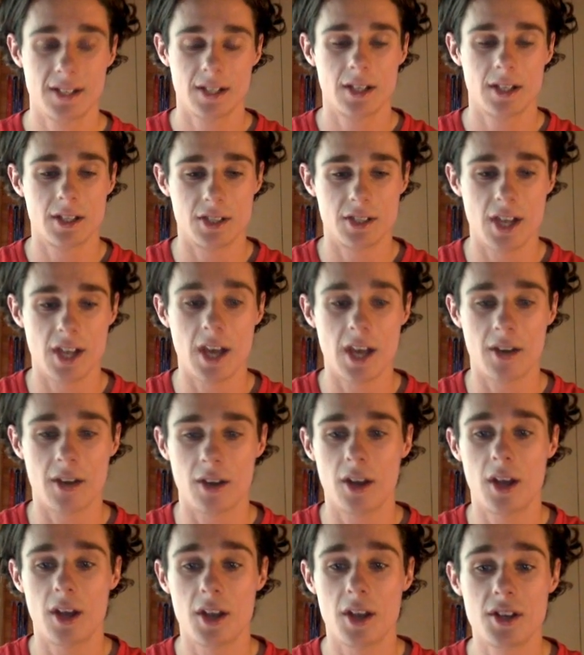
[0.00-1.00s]
yeah,
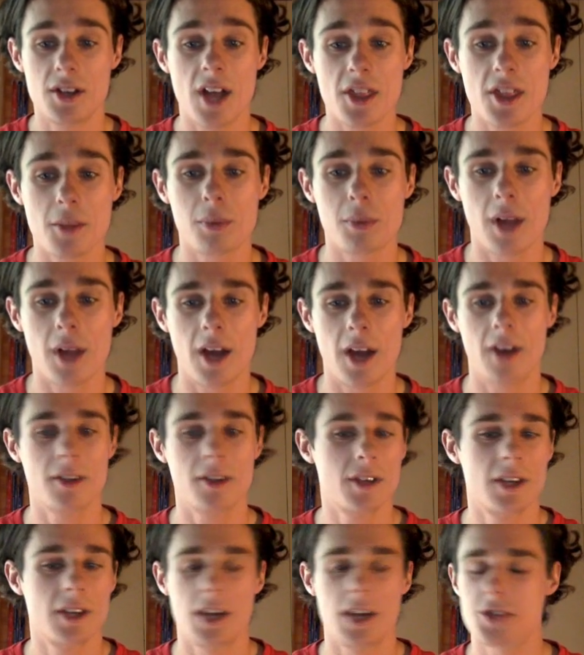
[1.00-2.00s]
another
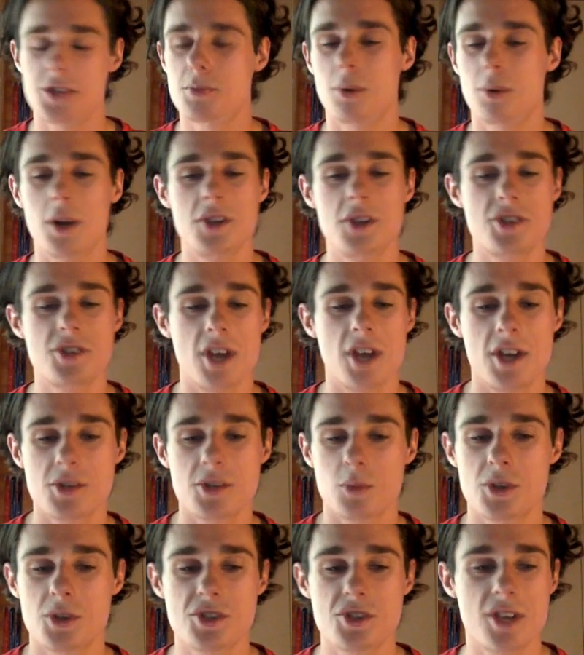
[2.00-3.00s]
player. It's
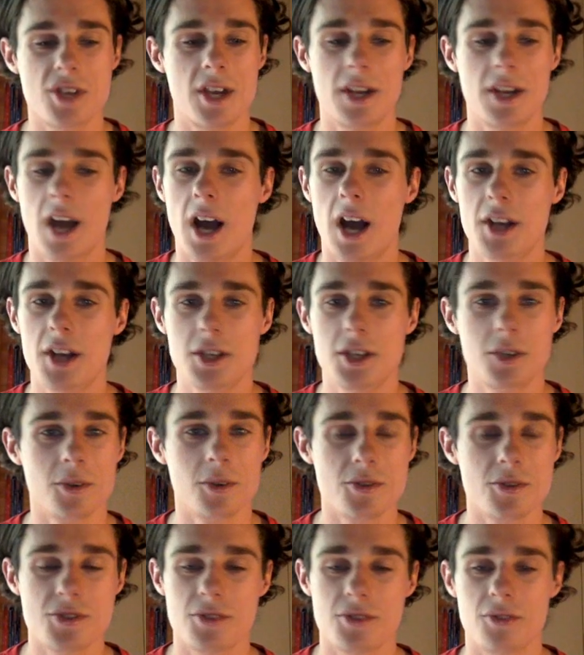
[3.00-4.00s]
pre-season. We're seeing
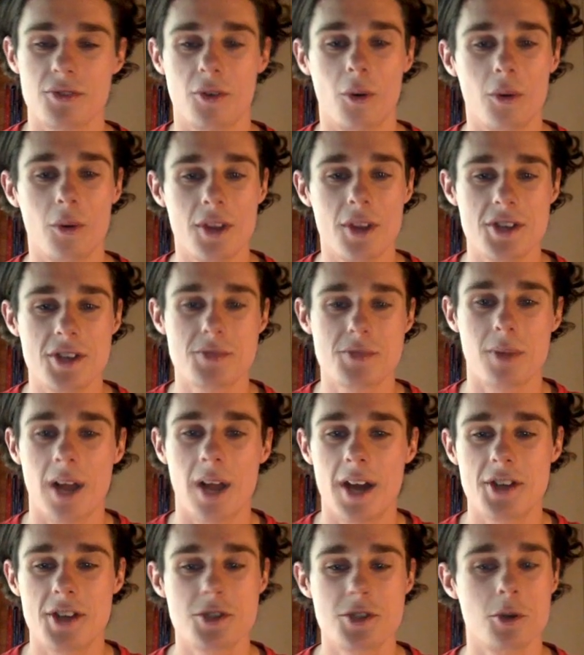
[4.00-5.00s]
articles of all these
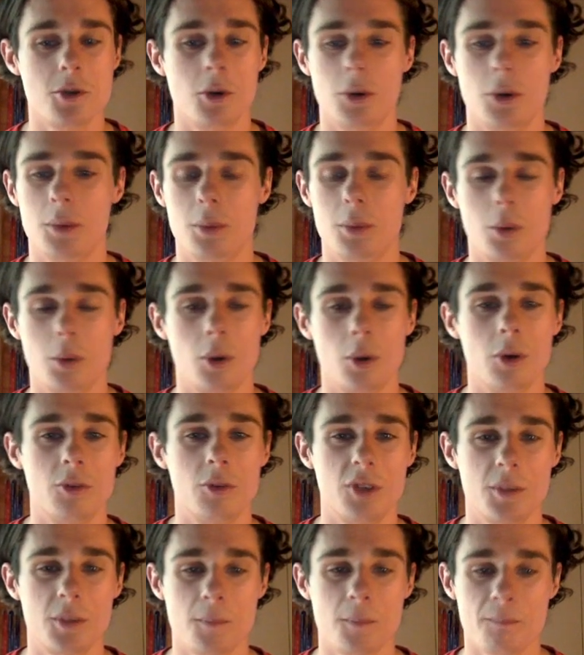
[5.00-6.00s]
players who are
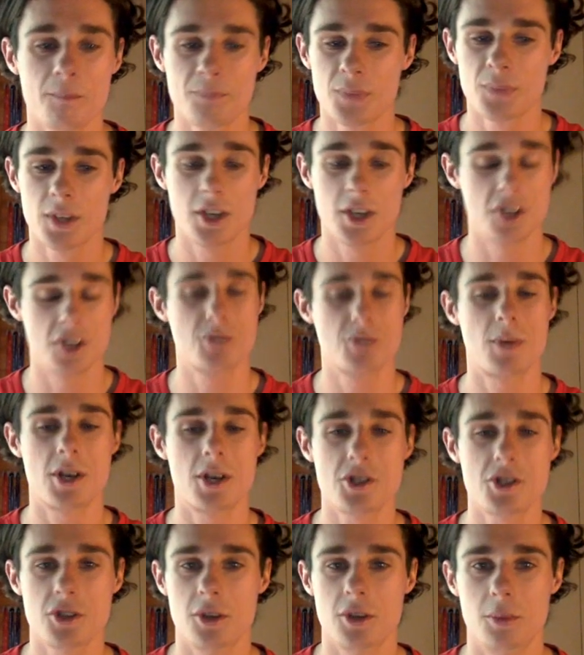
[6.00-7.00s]
improving,
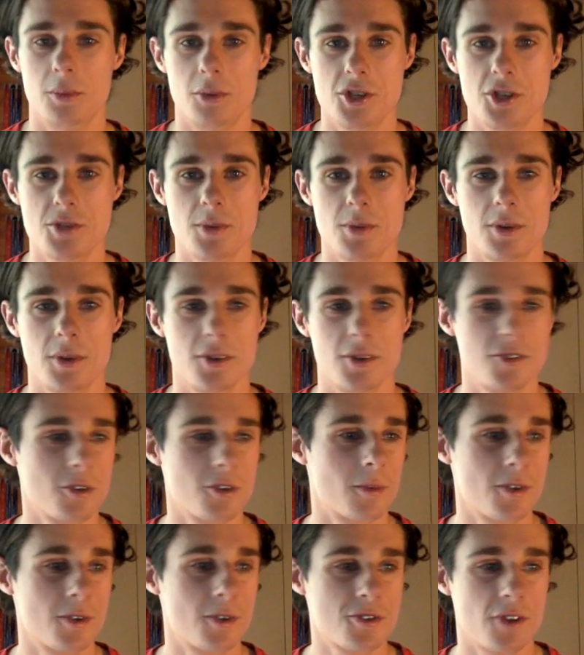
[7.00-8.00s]
especially at Brisbane. It's
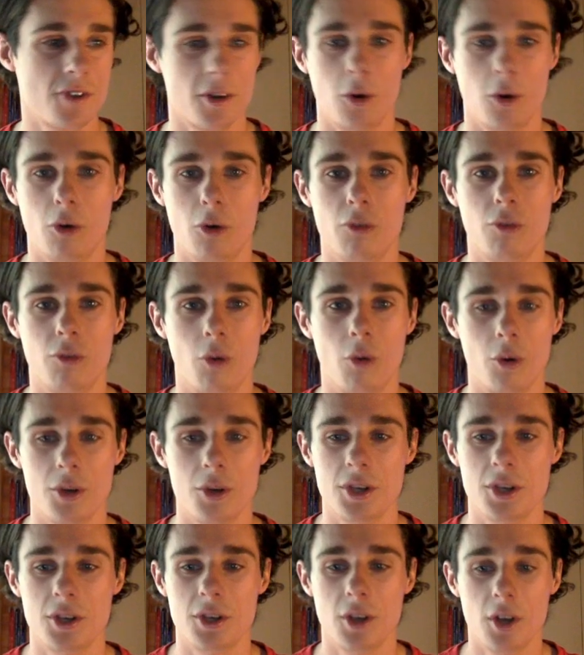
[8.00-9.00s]
almost like all
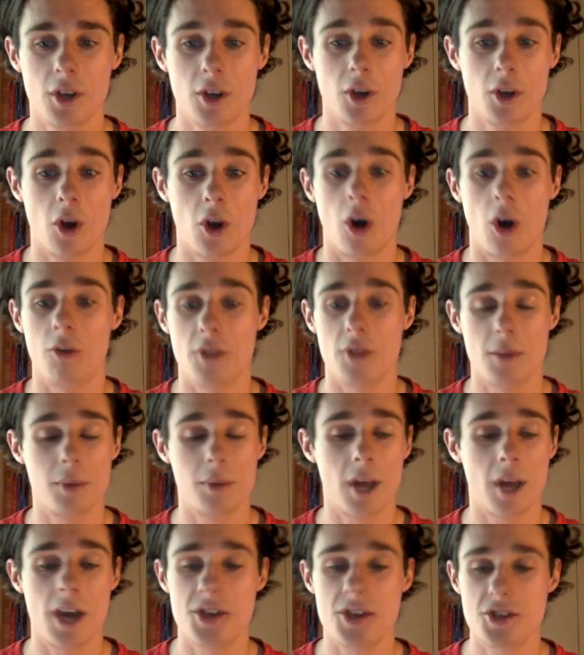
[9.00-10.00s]
40 of their
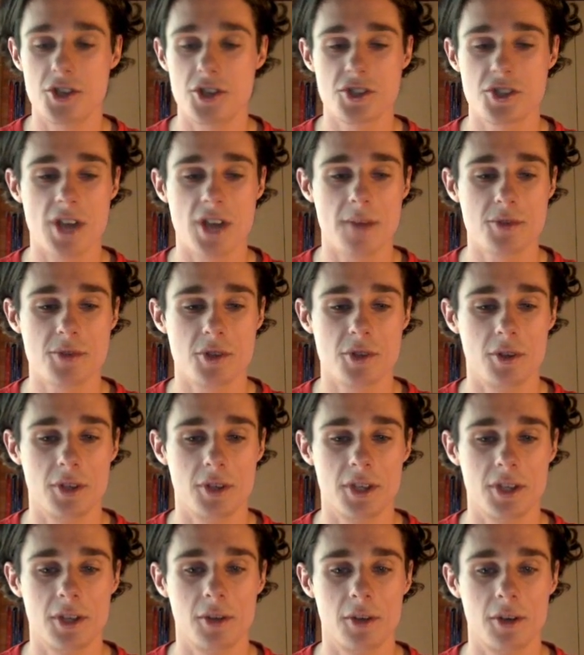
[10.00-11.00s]
players are just absolutely
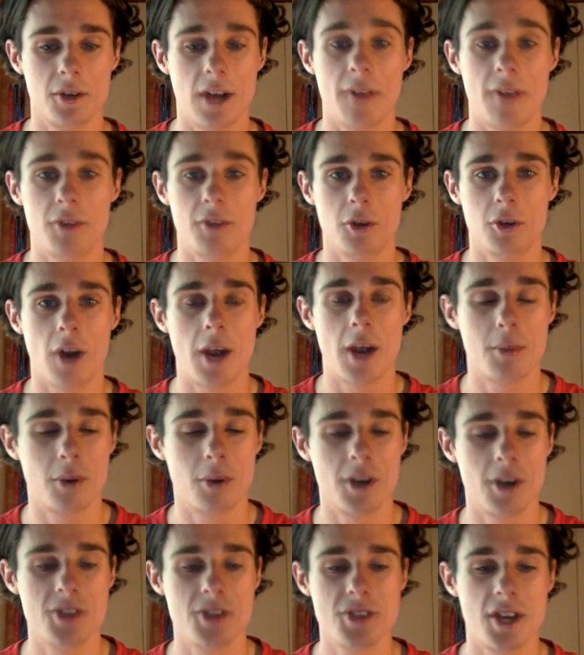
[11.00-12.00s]
killing it, having a great
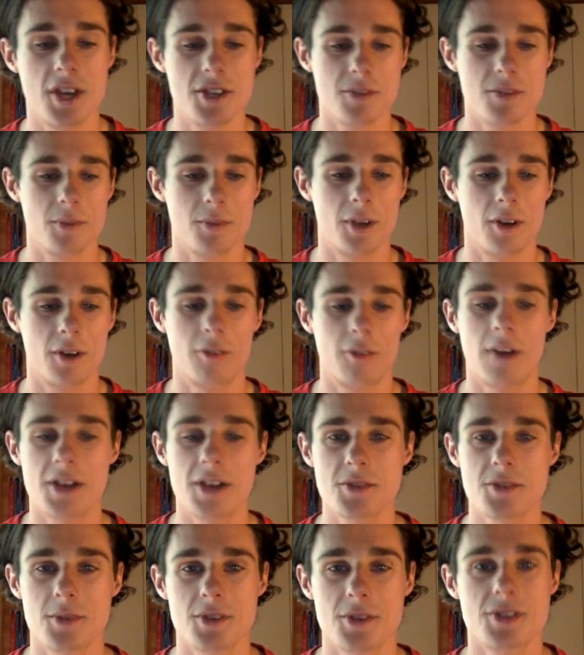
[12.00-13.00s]
pre-season. But
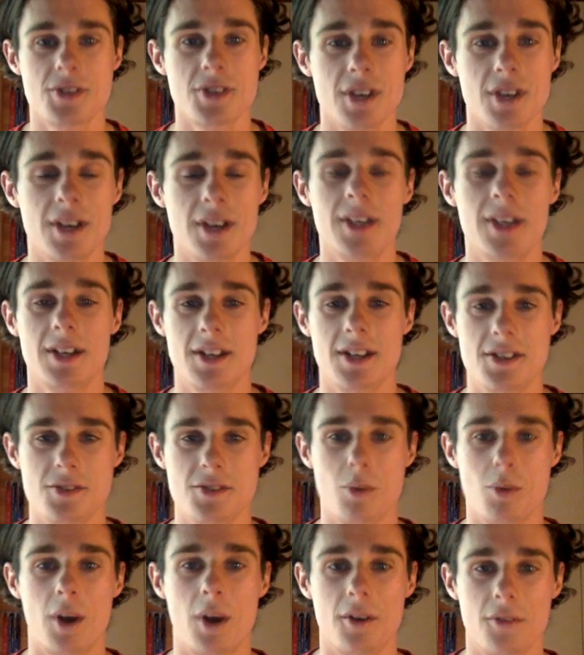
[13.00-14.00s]
Erasmus
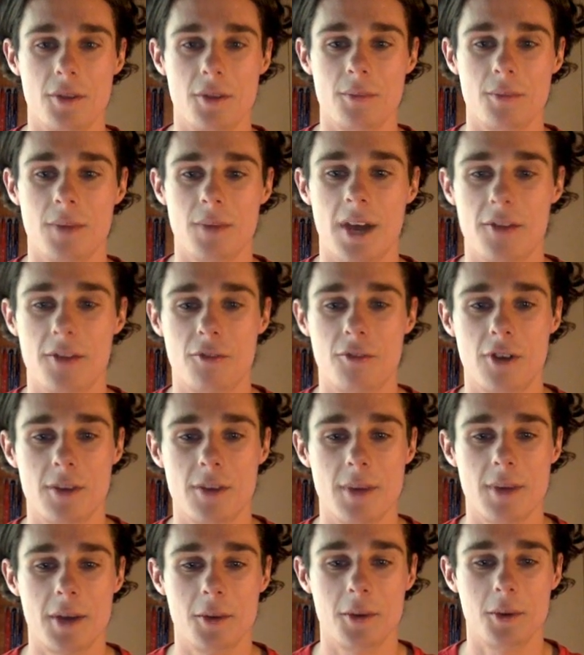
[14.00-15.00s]
is one of them at
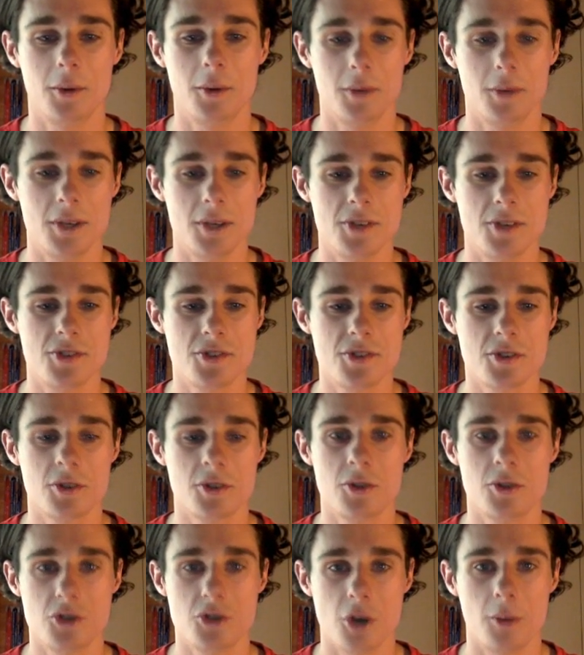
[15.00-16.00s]
Fremantle who is
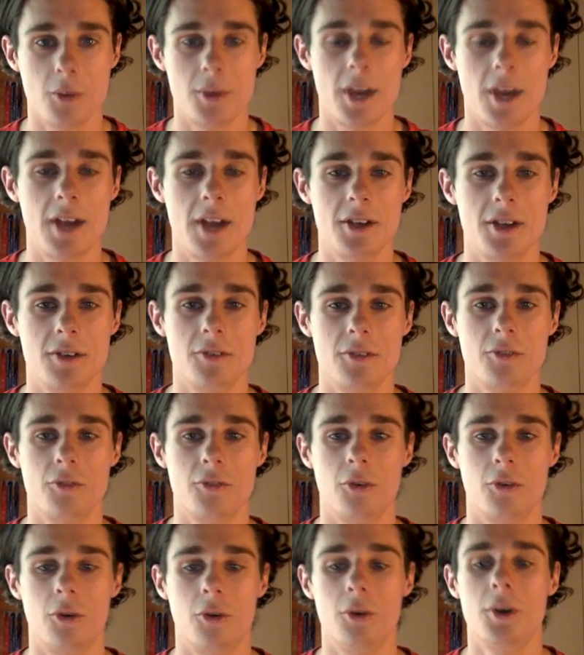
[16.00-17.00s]
dominating
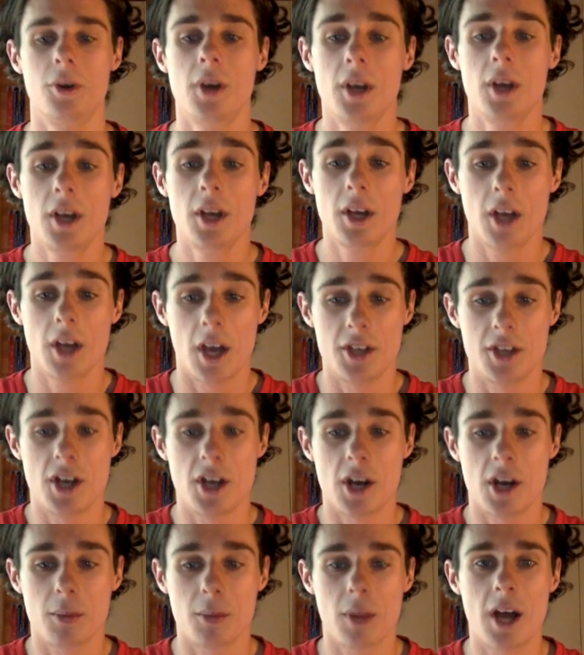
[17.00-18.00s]
for a
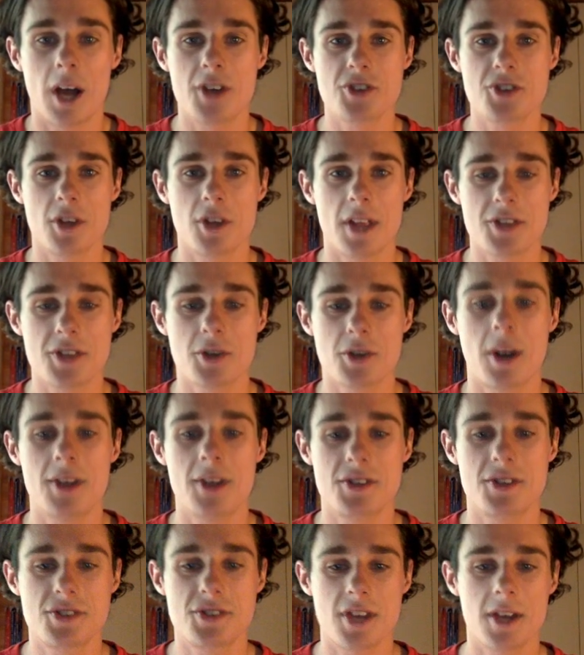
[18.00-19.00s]
young player. So that's
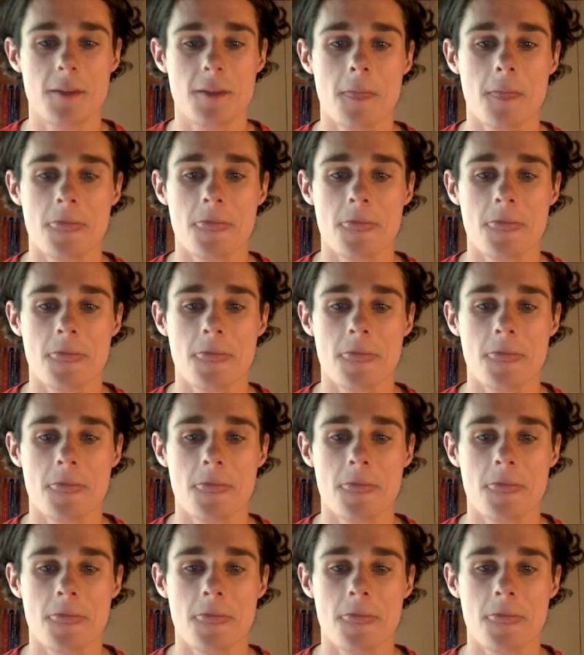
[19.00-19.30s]
great to see.